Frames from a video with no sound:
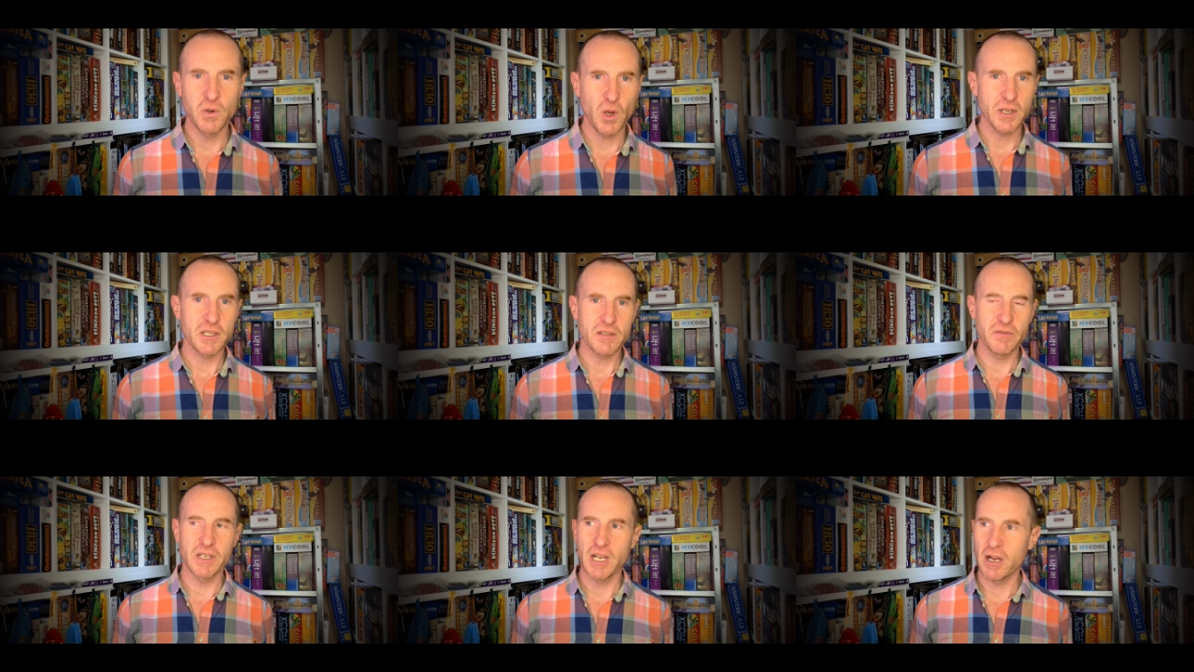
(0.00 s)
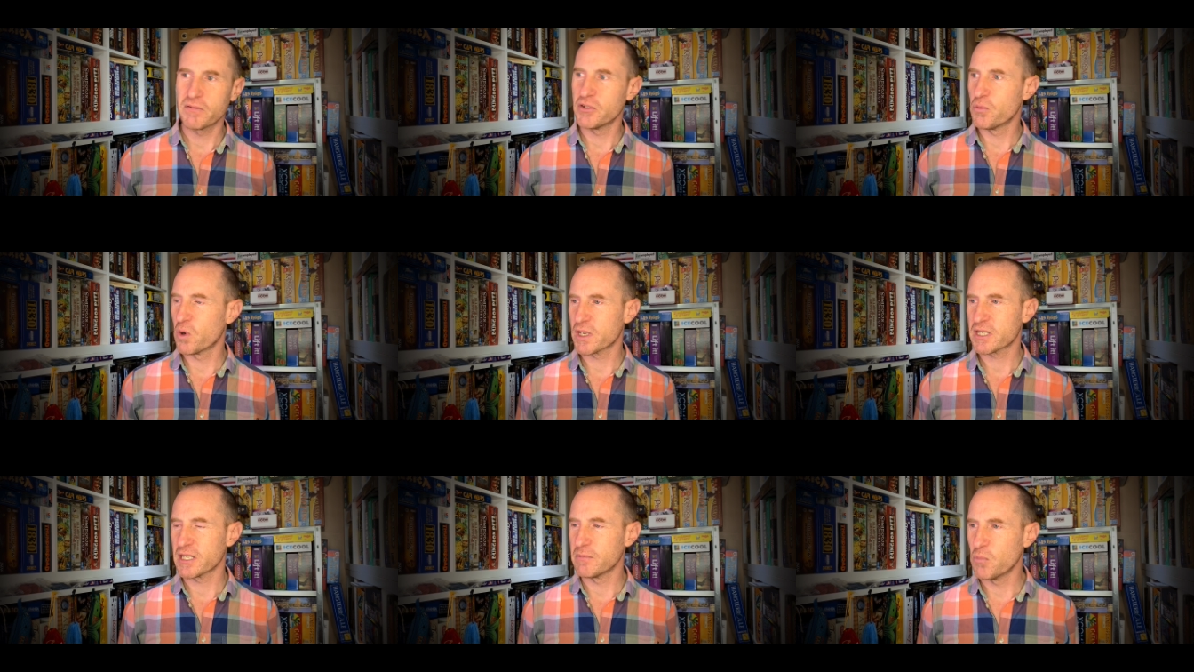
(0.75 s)
like this video, if you want to
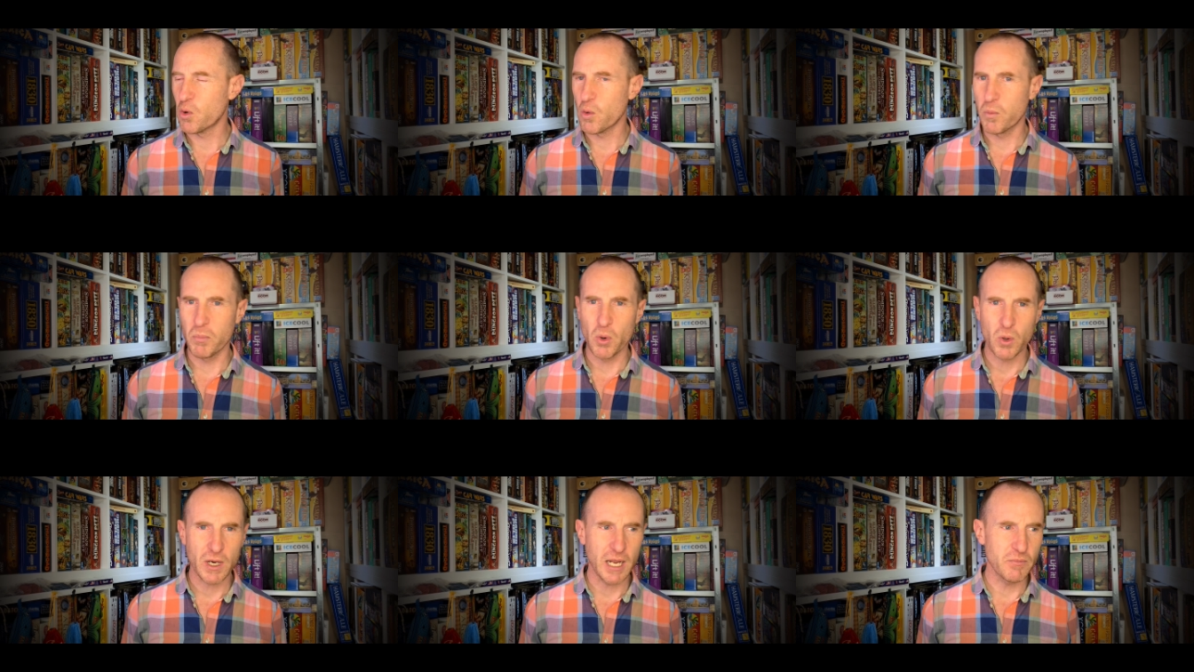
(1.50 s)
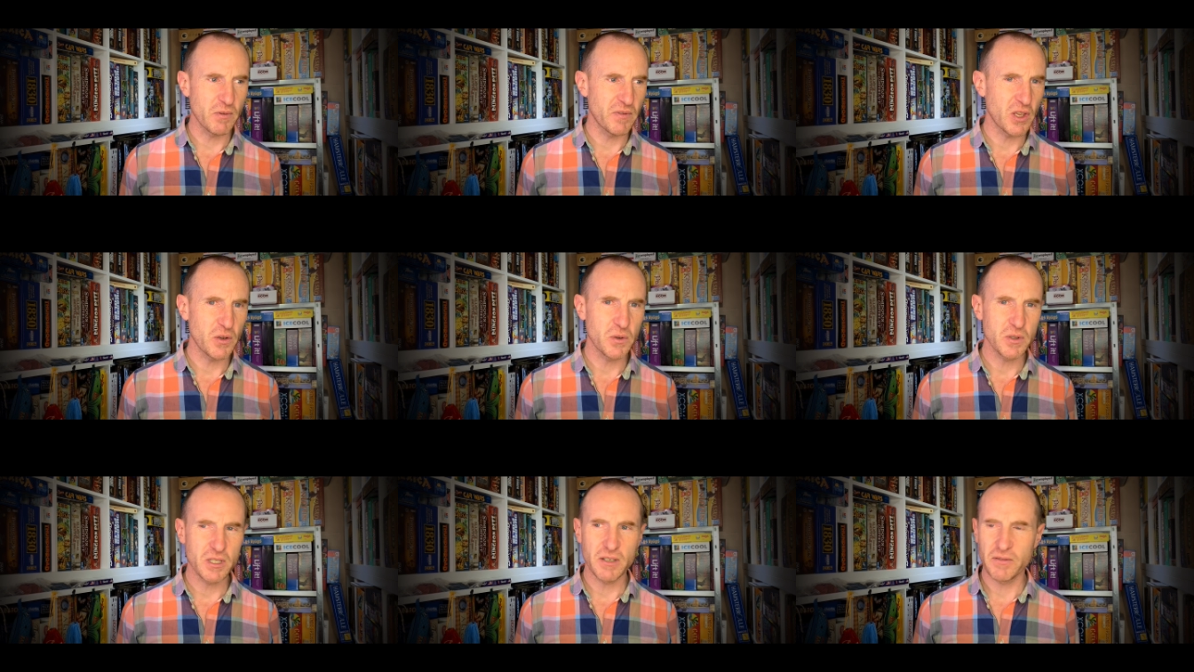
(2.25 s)
see more board game
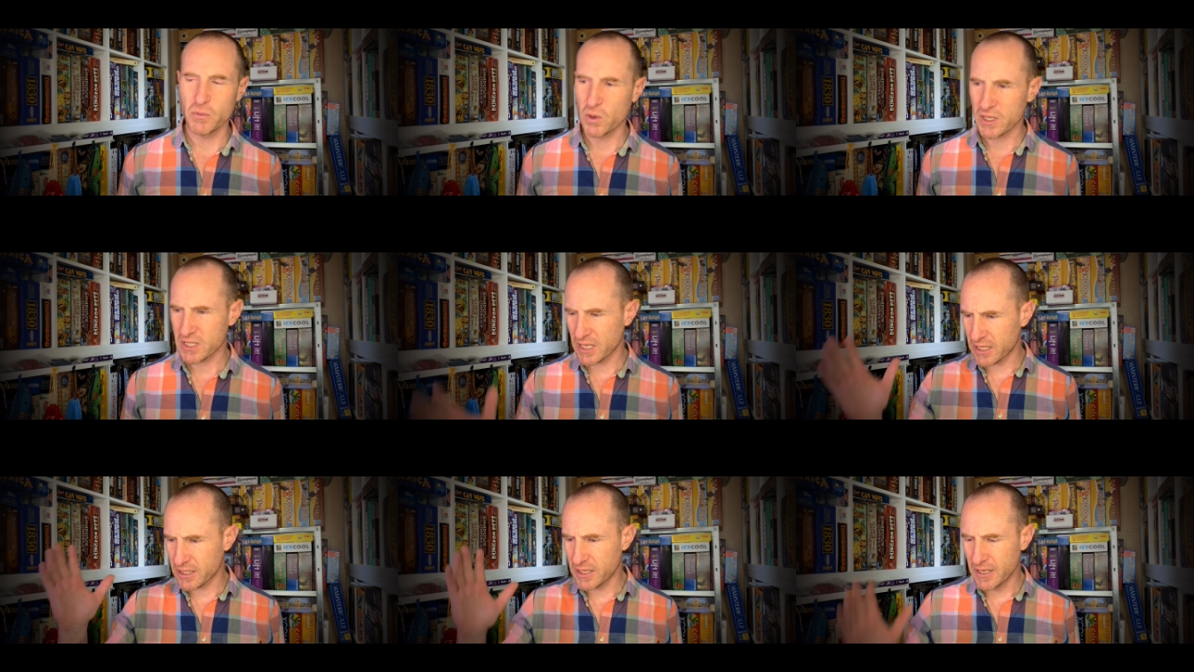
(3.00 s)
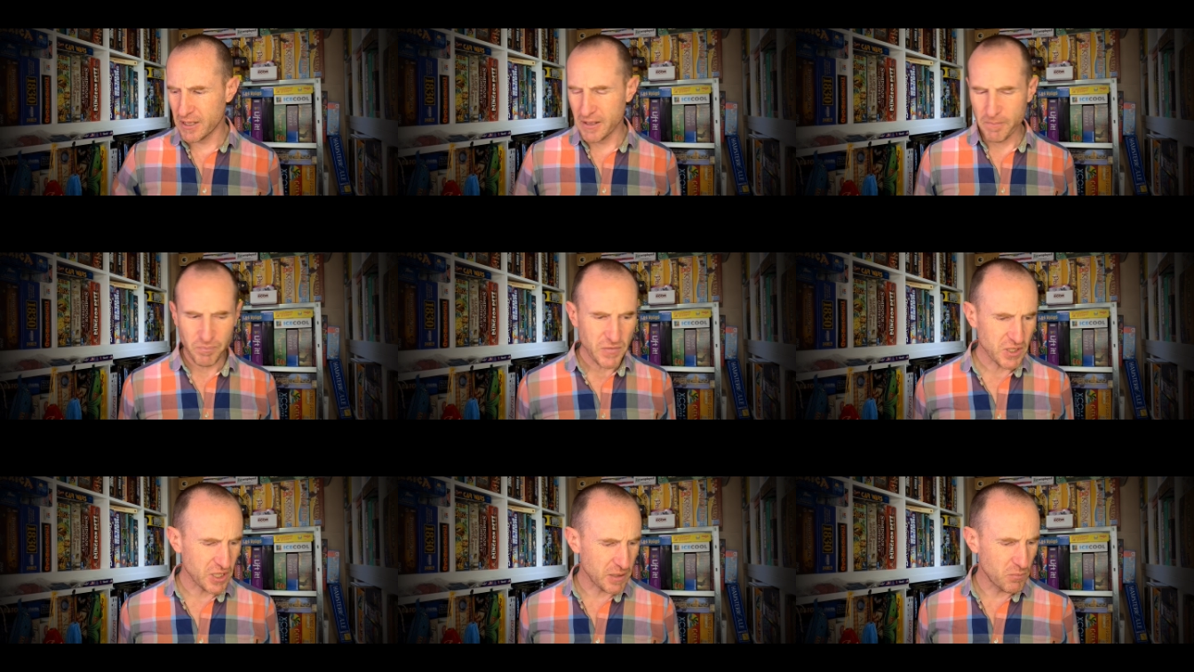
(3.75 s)
reviews, if you want to
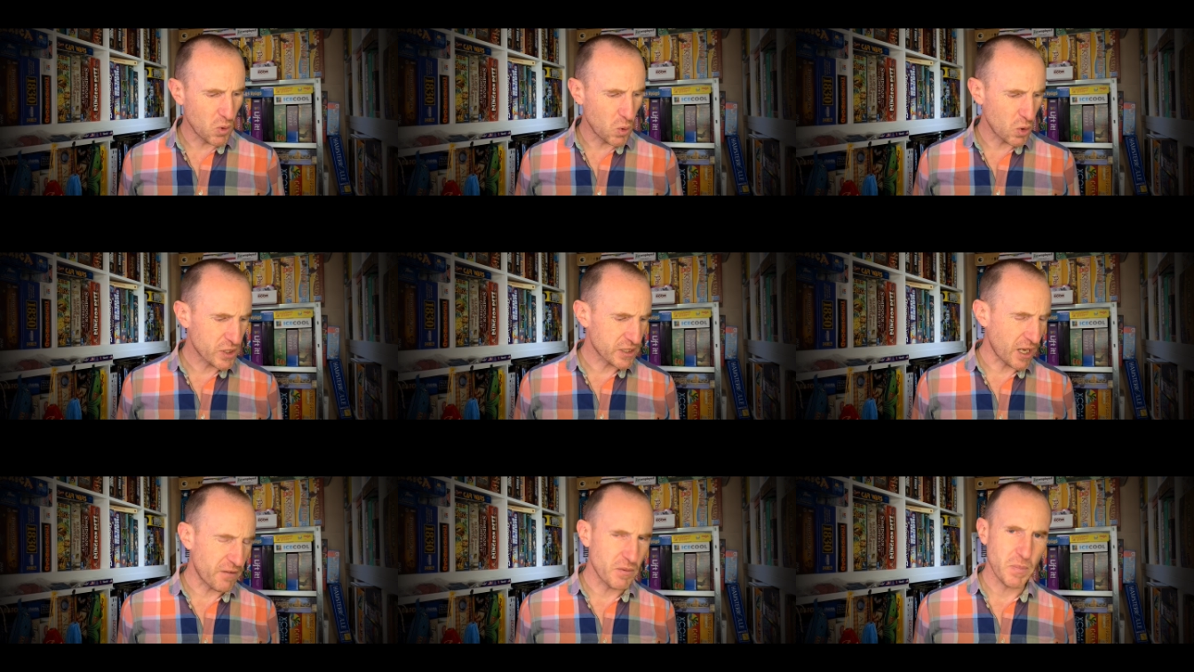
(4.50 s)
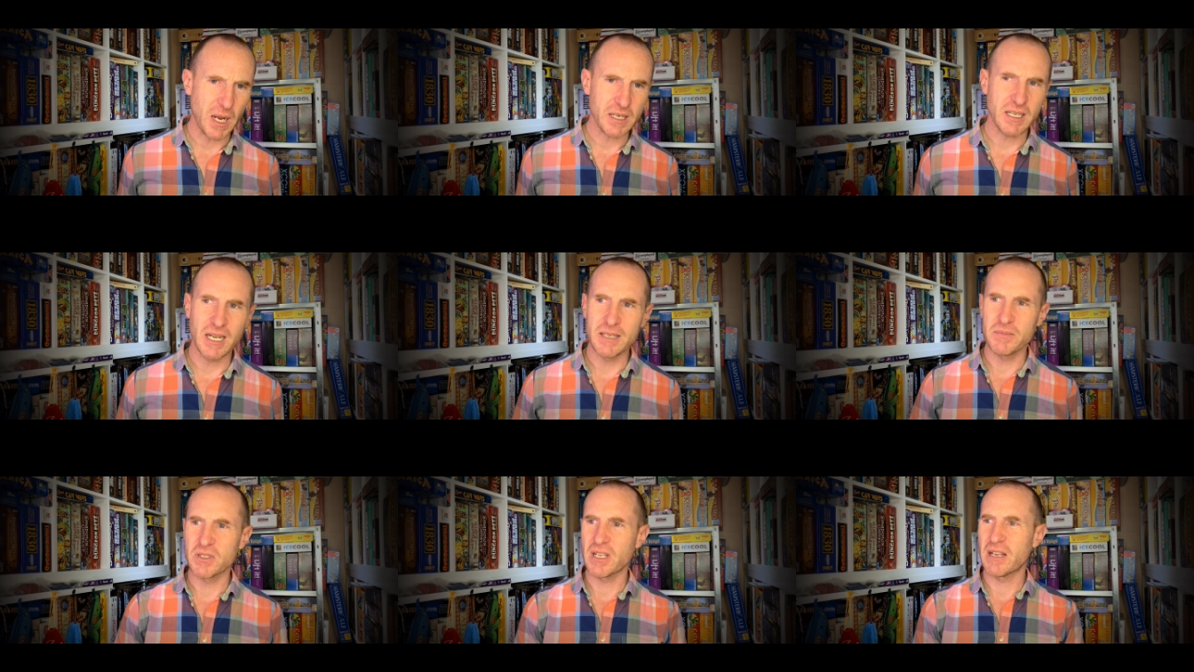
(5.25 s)
see more stuff about
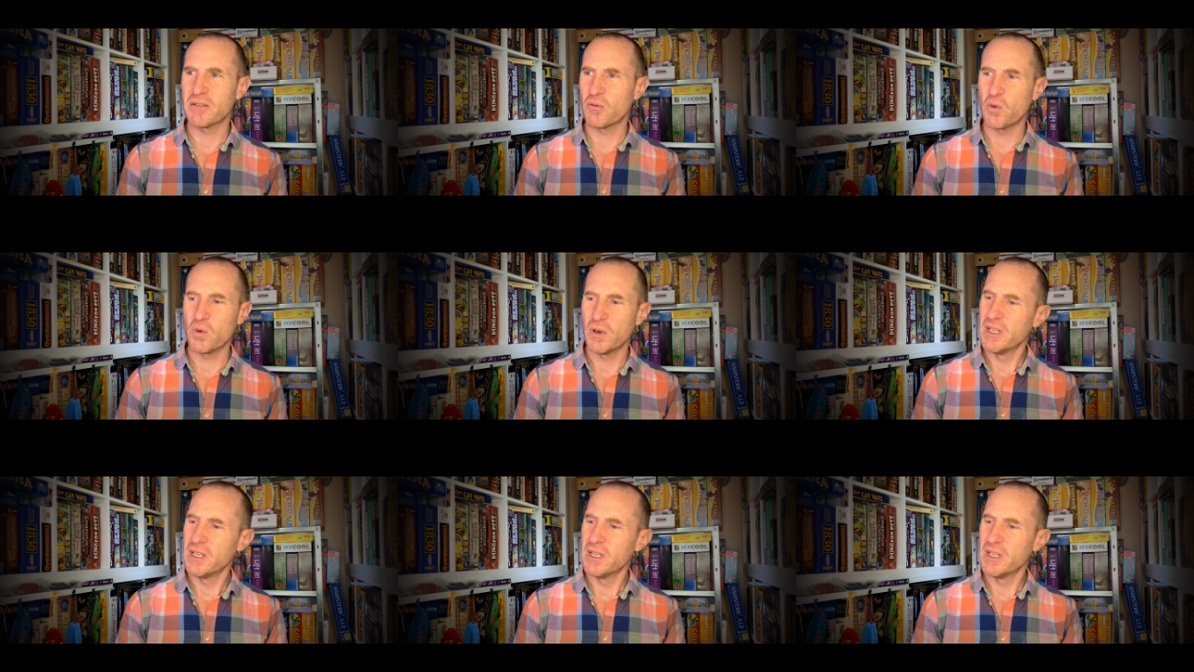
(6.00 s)
games or